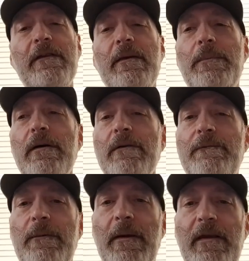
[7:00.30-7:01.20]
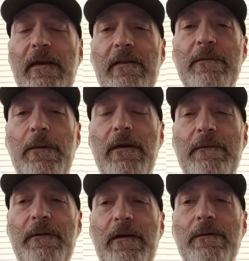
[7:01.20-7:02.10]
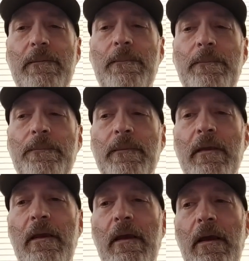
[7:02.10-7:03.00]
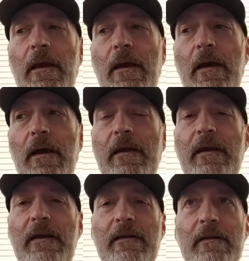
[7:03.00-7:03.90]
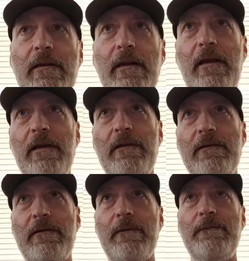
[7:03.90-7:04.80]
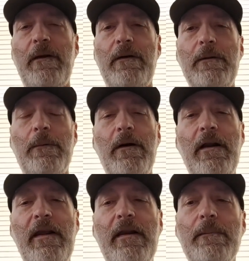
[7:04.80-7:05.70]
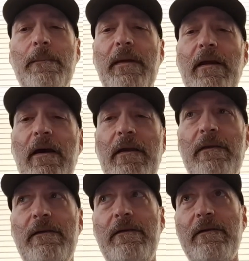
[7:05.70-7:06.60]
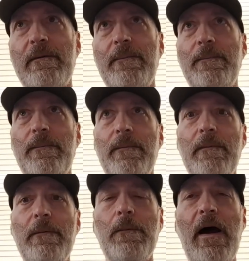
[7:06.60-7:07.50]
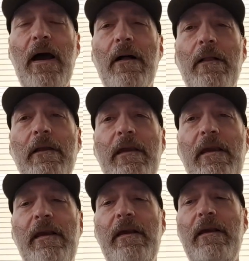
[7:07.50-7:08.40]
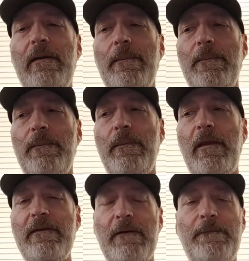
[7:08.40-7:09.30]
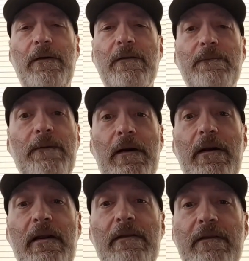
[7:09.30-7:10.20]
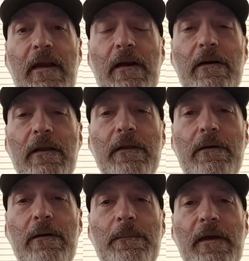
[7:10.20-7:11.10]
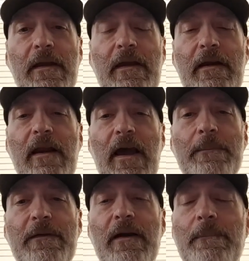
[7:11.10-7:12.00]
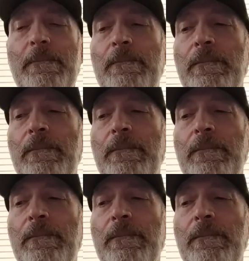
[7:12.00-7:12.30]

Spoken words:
of the book from Akeem's point of view. Akeem is very worried because while he is at first very scared of the group that kidnaps him,